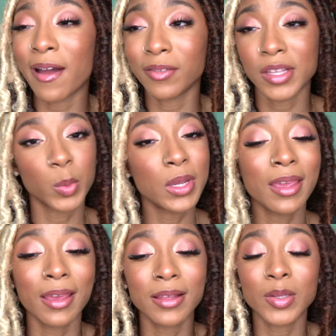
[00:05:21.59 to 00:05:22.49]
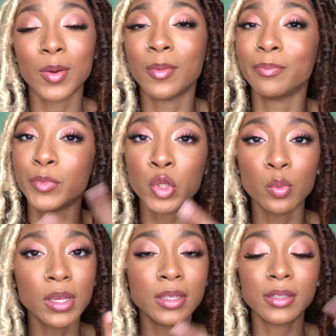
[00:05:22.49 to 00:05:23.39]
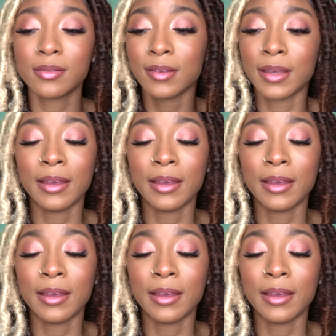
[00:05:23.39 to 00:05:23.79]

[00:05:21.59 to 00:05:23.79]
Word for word: out this weekend so two weeks